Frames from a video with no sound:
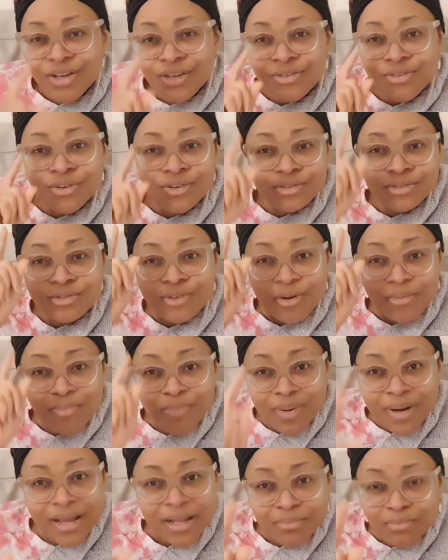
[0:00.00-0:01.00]
use your
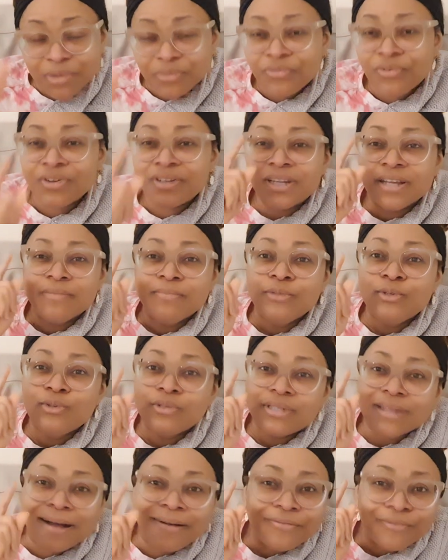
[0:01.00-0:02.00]
brain before them
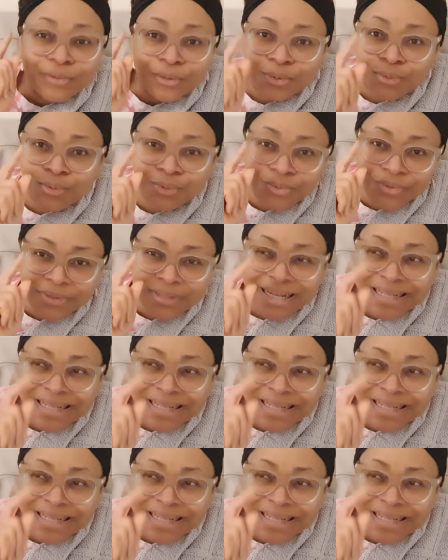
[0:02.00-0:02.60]
use them for you.